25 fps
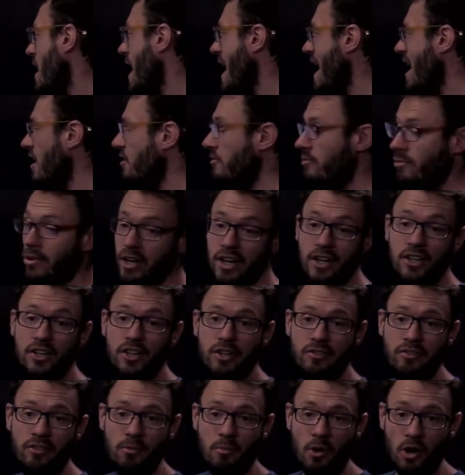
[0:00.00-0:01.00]
of
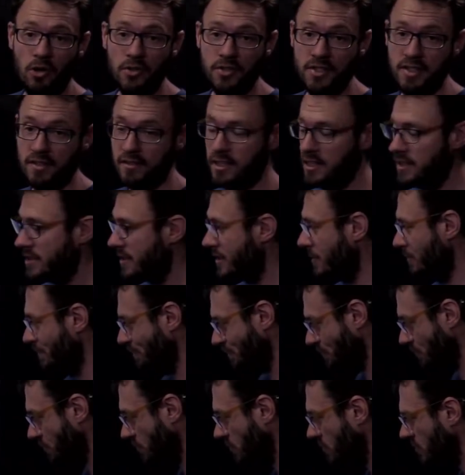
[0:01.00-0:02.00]
reach for most of us.
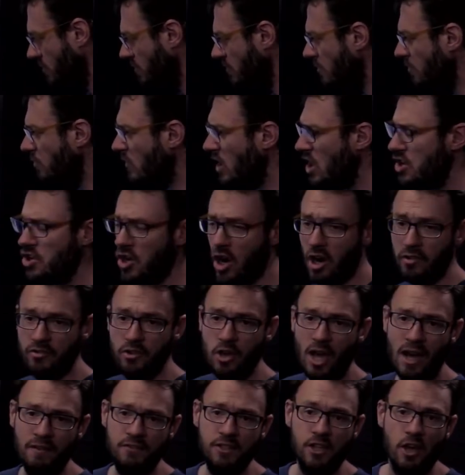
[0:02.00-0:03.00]
You know, if
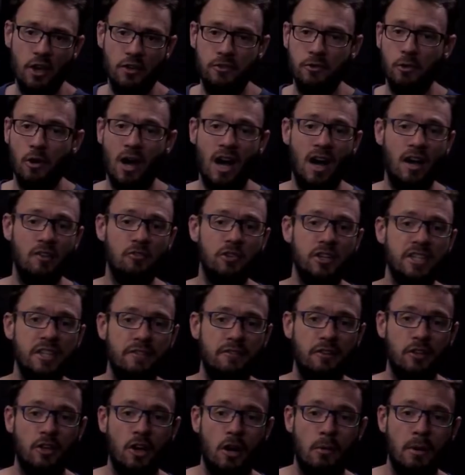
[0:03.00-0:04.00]
you have to go through 100
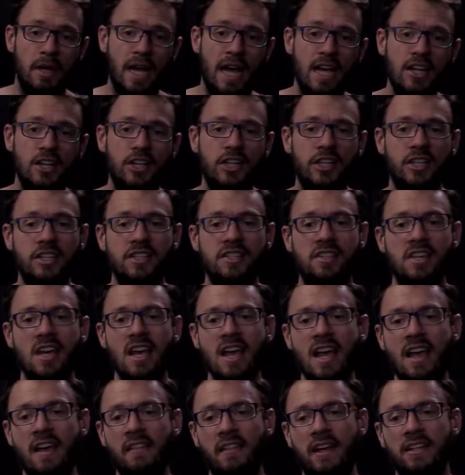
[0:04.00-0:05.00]
different combinations,
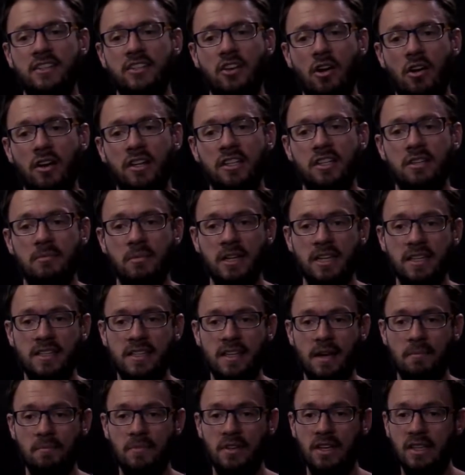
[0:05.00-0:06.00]
that's going to be
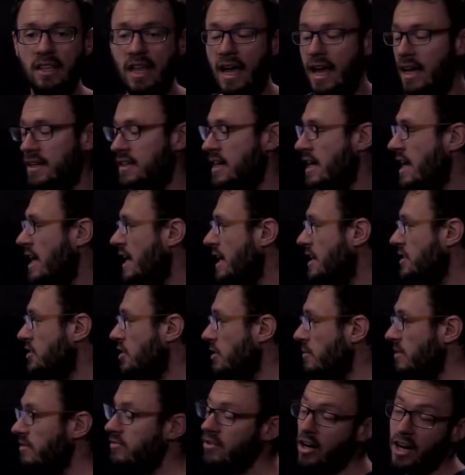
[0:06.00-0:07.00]
something that is
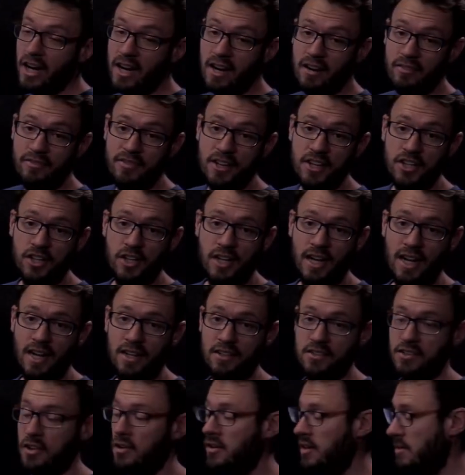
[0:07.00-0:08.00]
going to be very inefficient and
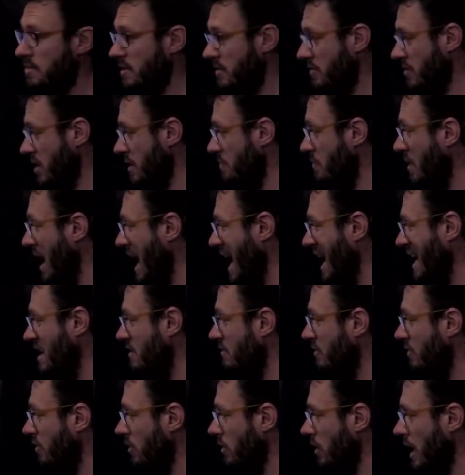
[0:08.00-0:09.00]
it's going to be very
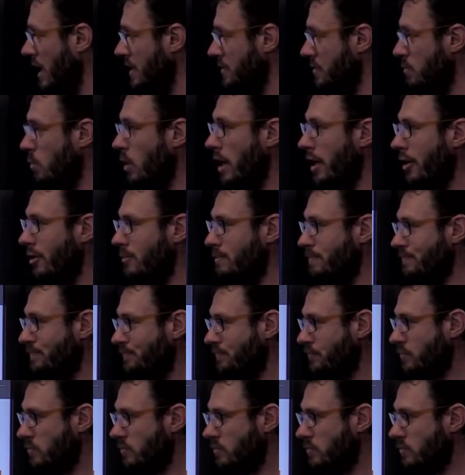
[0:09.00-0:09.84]
painful as well.